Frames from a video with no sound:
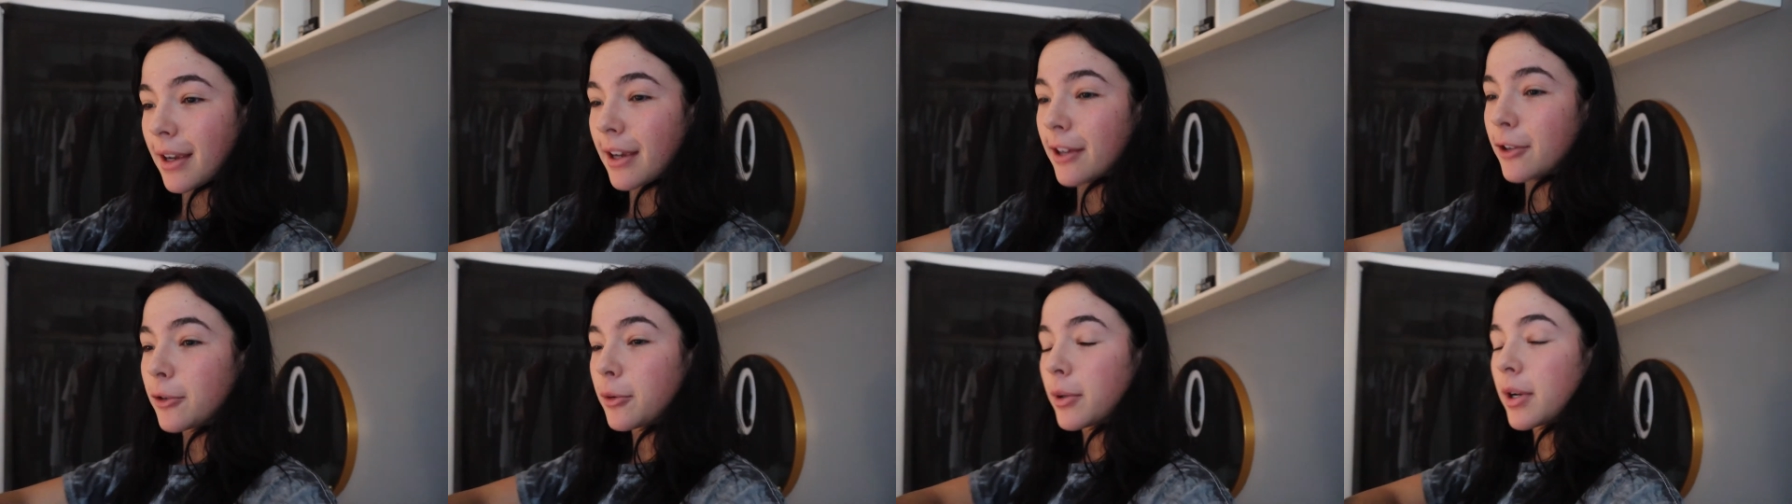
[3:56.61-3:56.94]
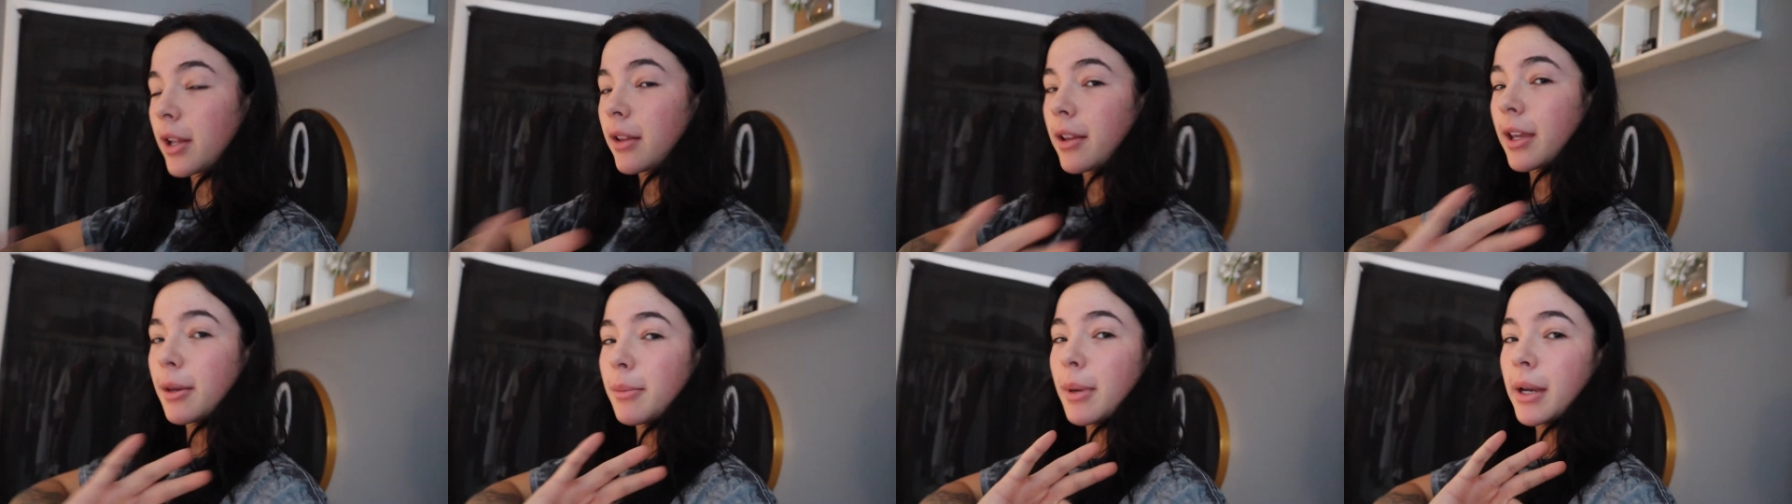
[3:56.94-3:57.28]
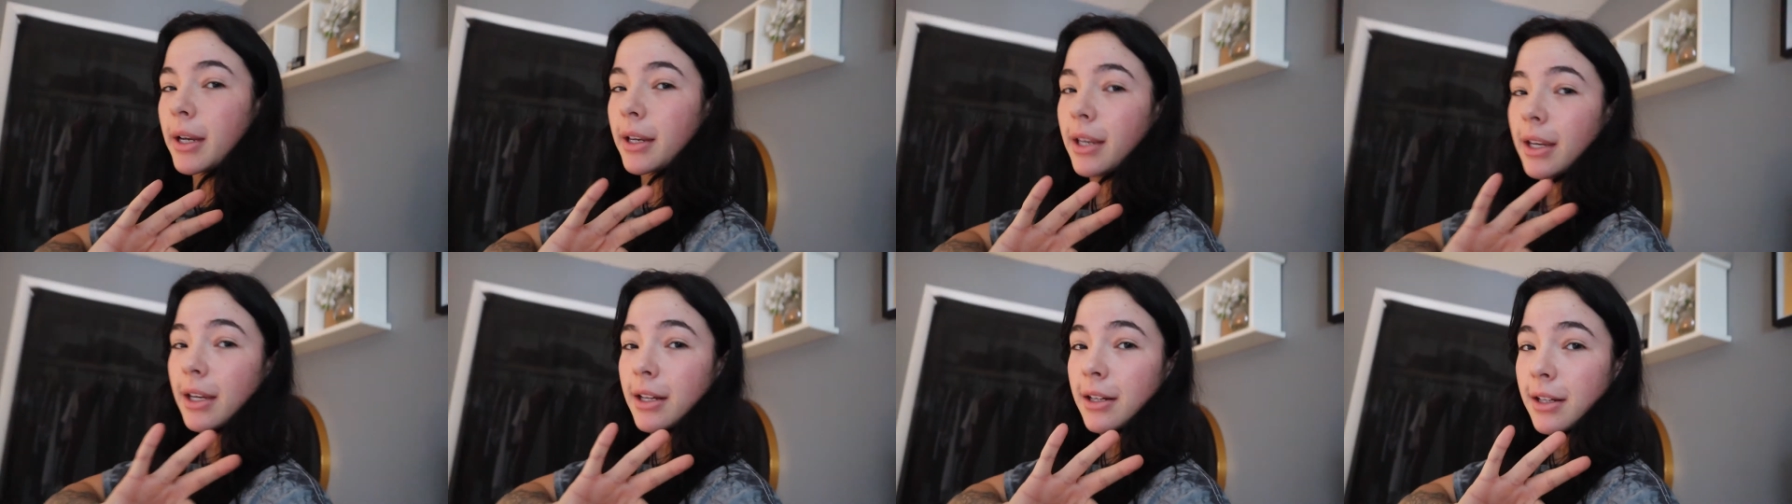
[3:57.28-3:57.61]
I don't want to lay
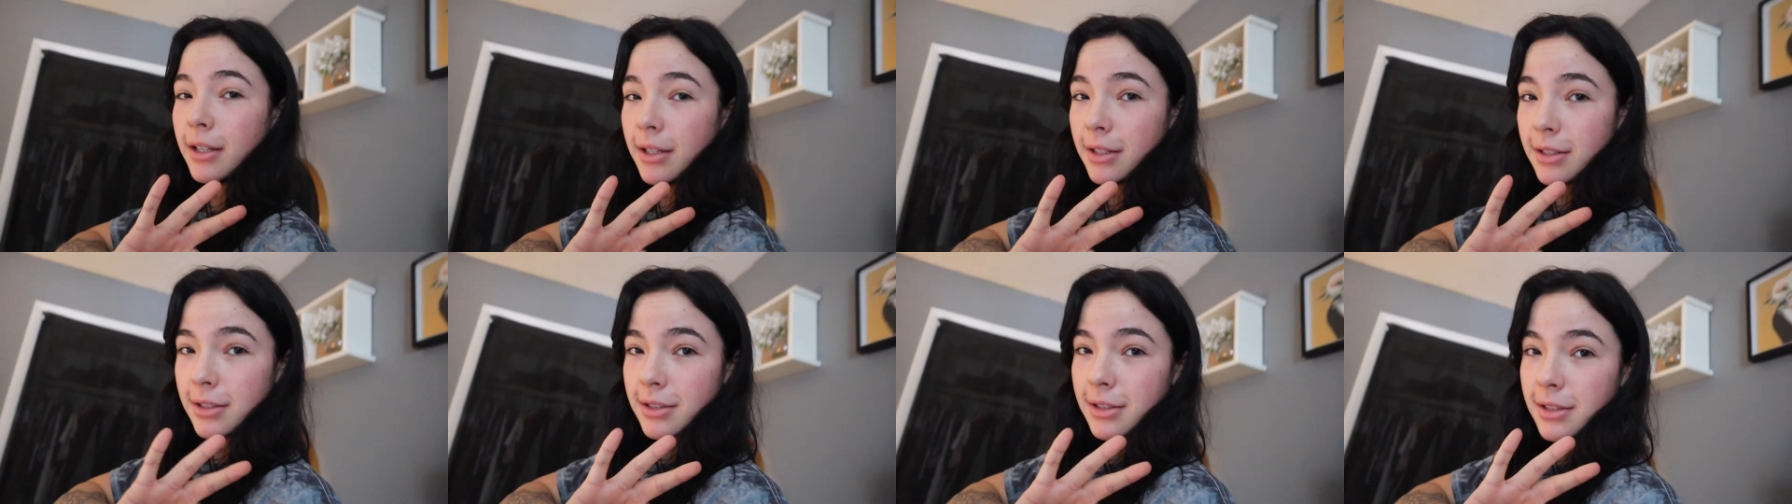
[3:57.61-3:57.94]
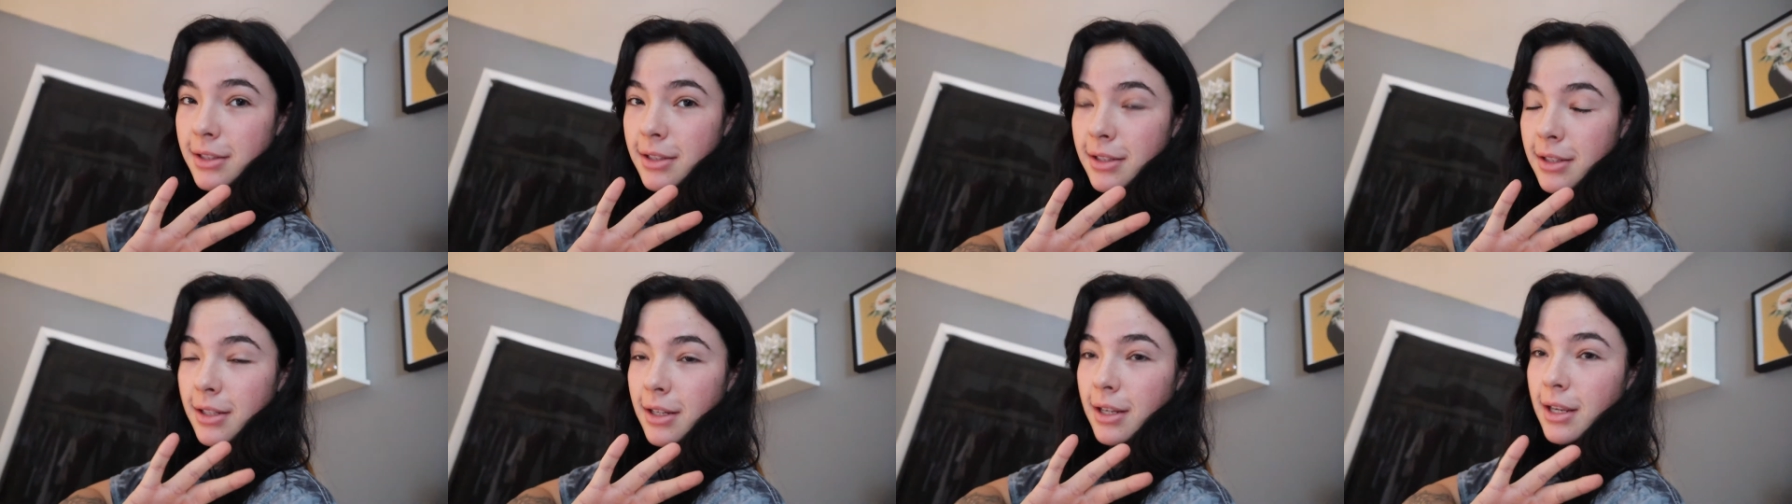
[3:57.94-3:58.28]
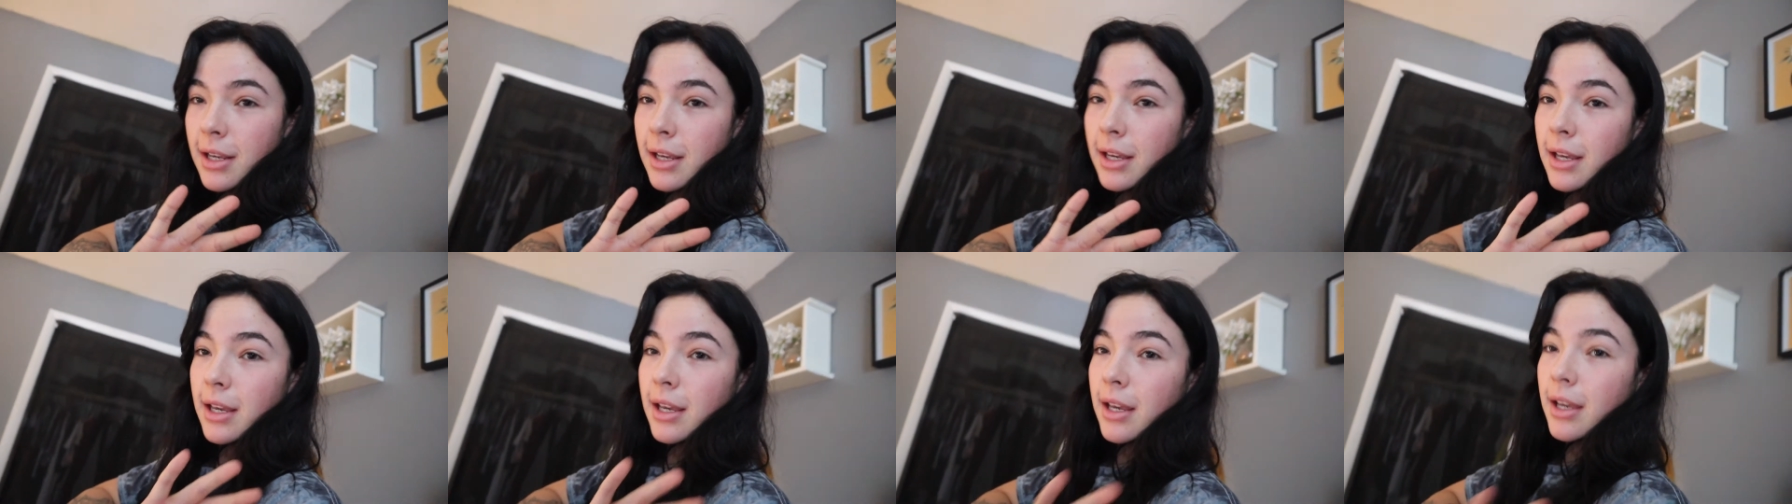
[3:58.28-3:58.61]
back in it.
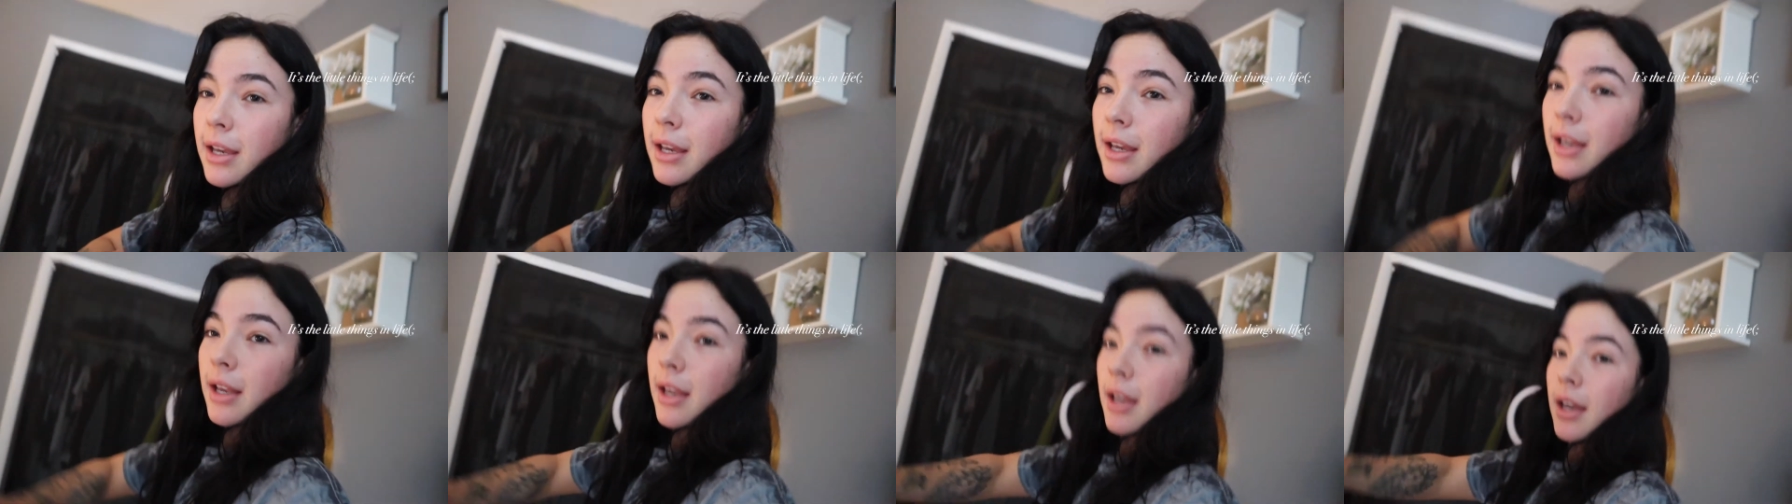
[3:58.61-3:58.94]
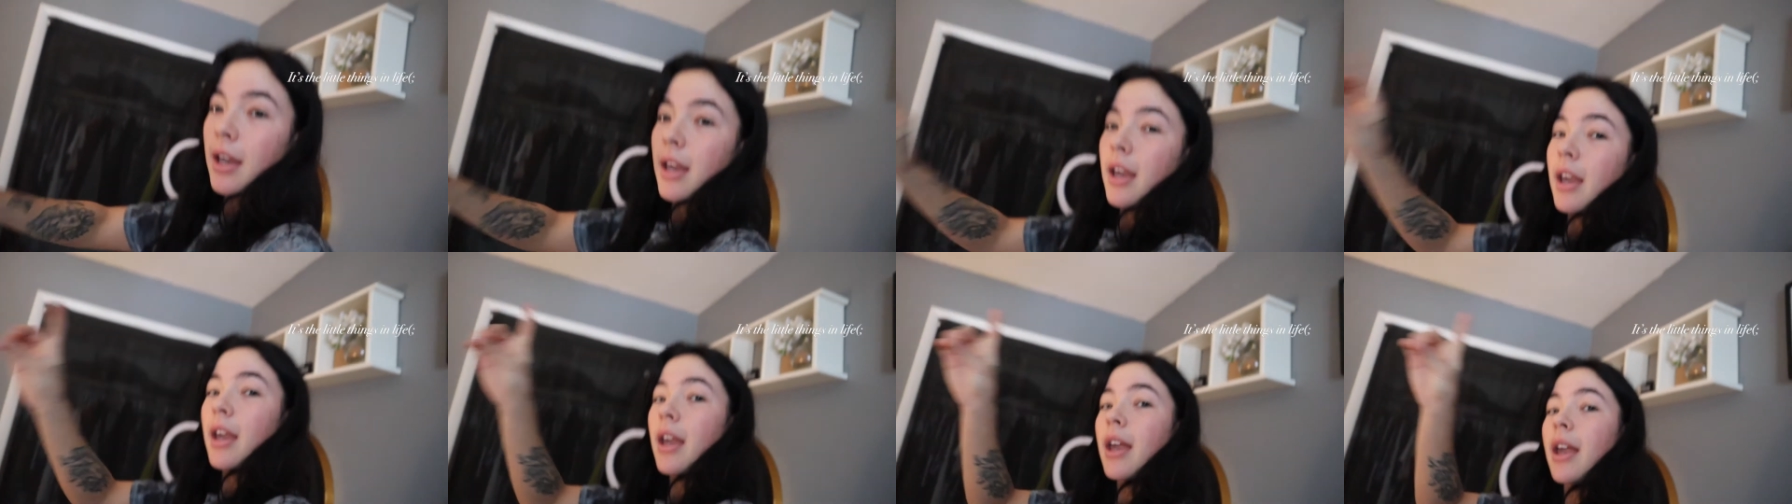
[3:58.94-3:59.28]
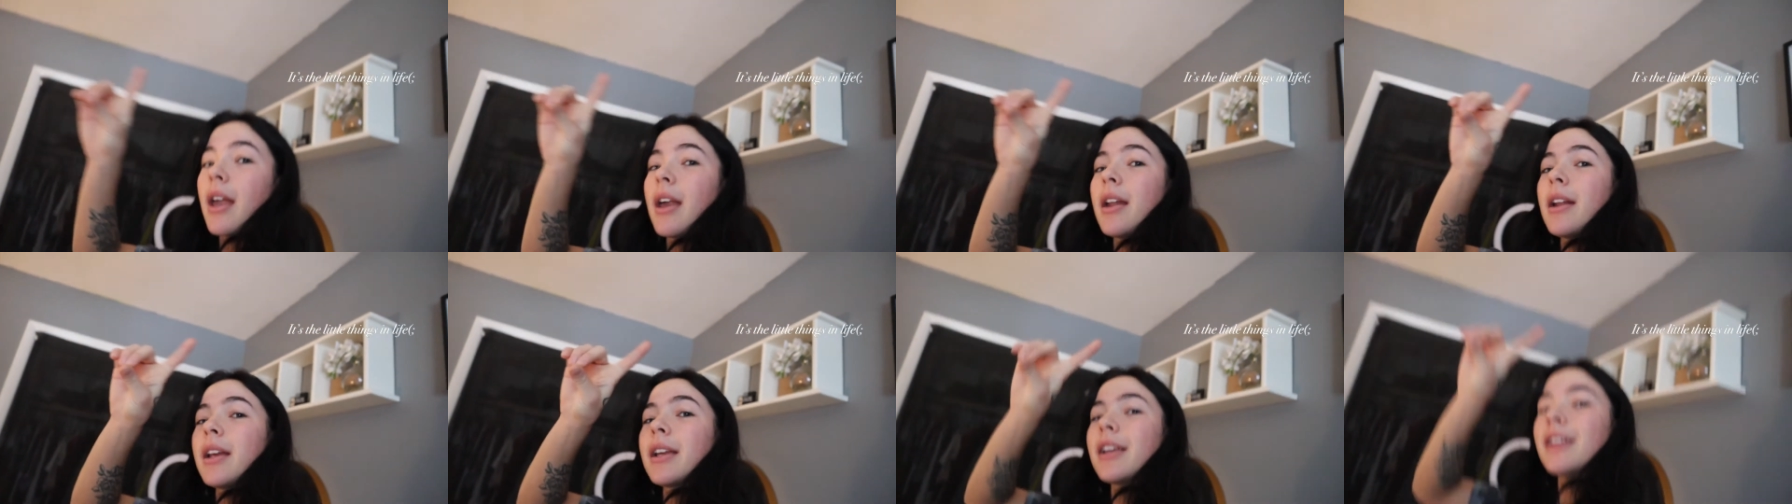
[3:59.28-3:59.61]

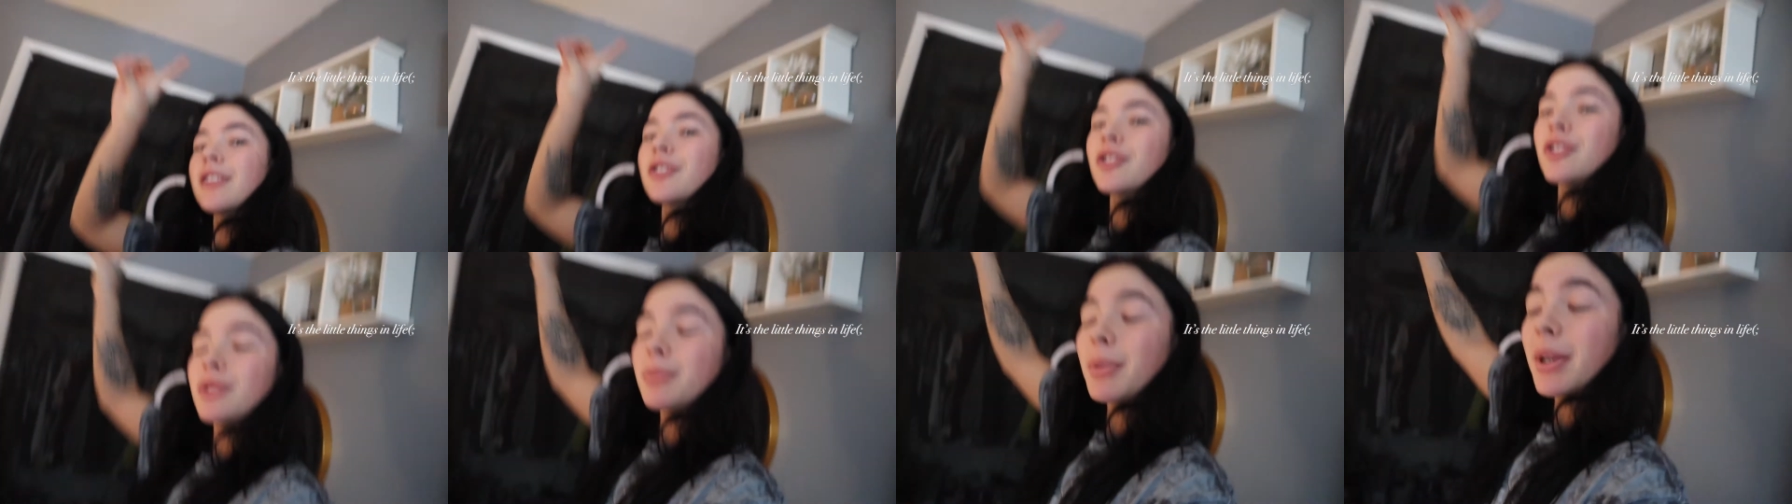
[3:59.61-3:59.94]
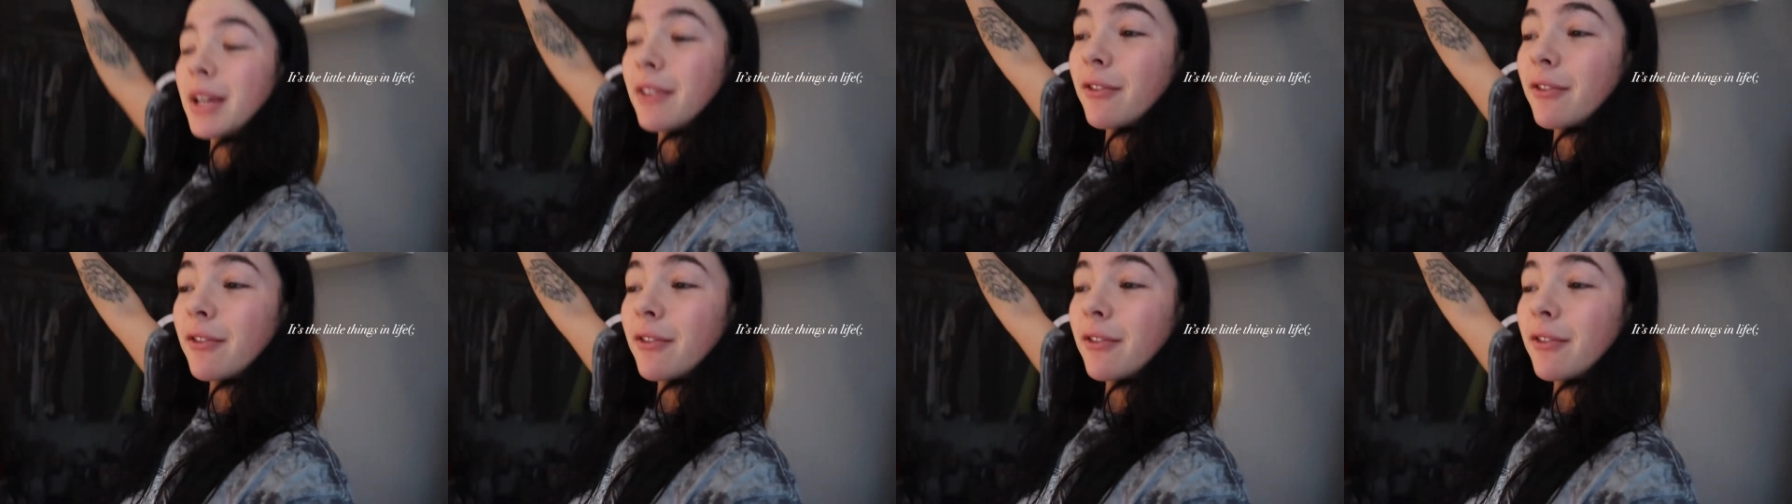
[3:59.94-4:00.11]
And I can start my